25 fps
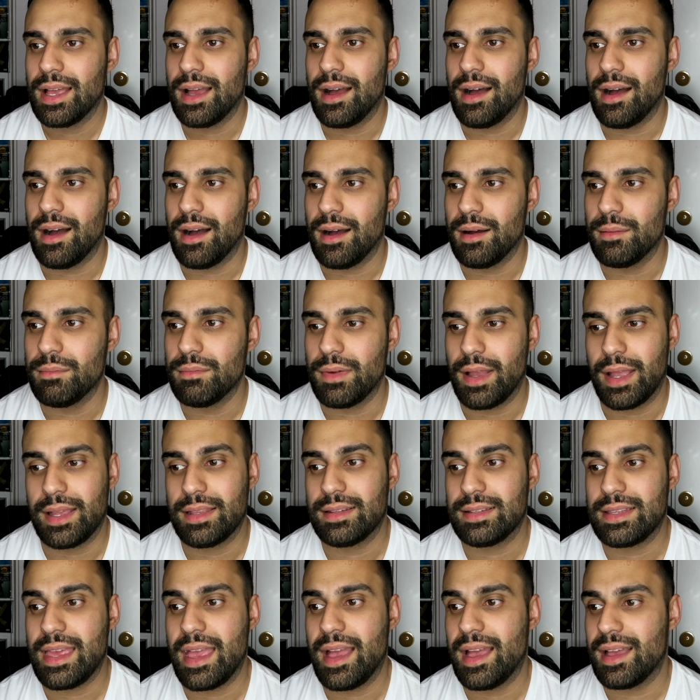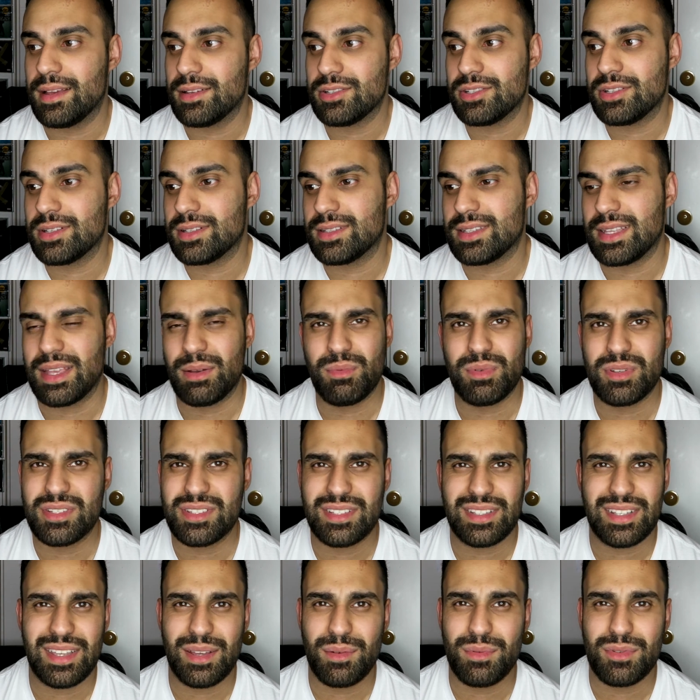And yeah, it's just, it
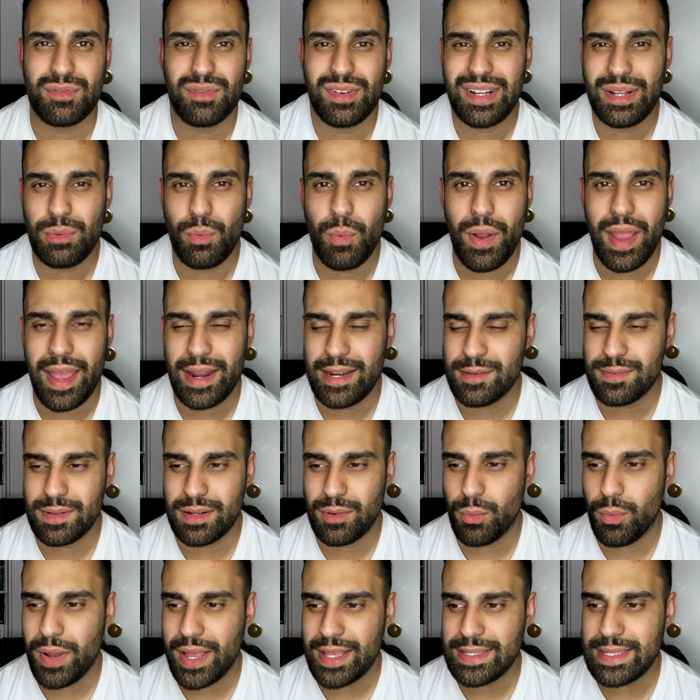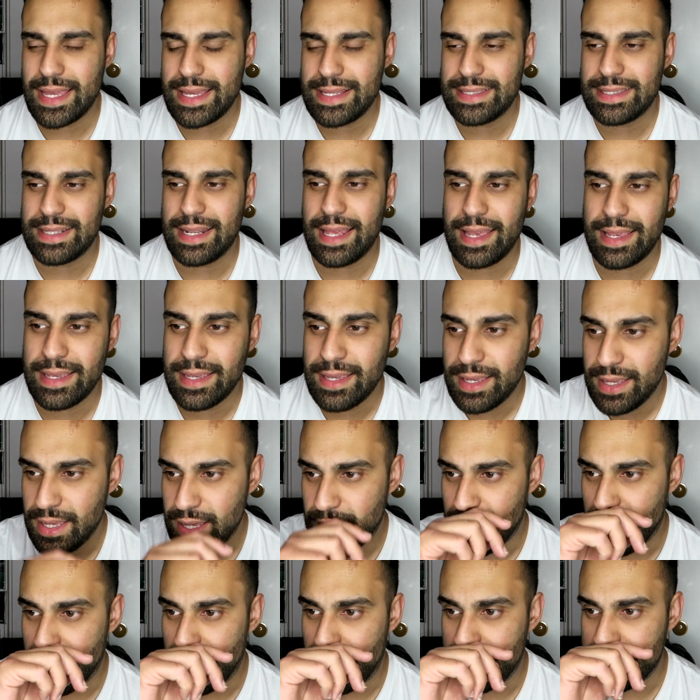was really weird. It's been a weird day today
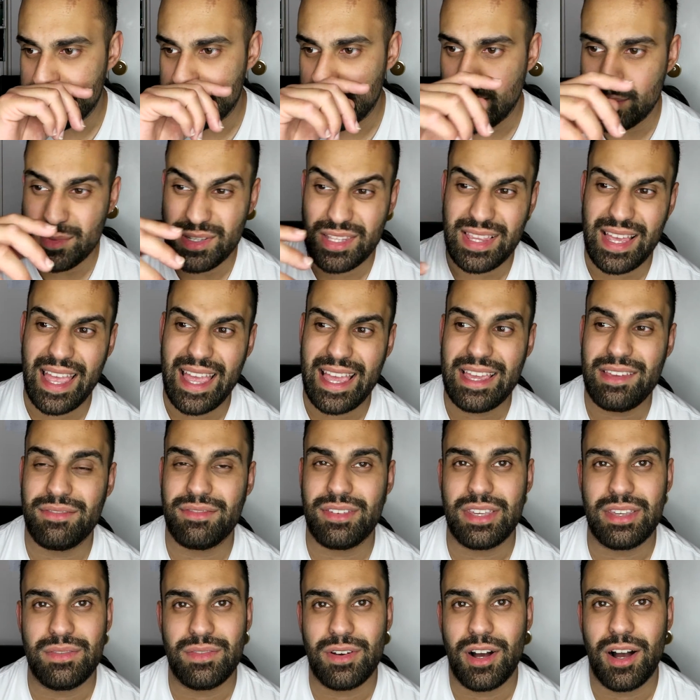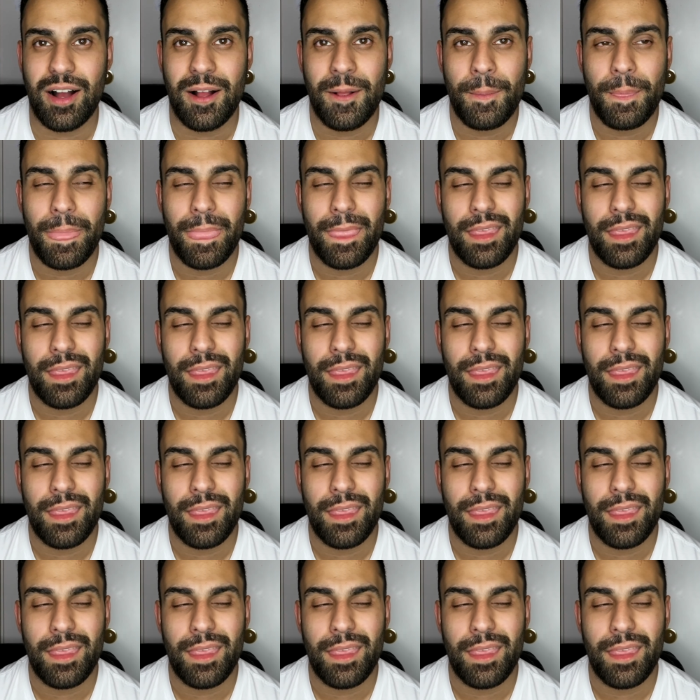in terms of the hay fever.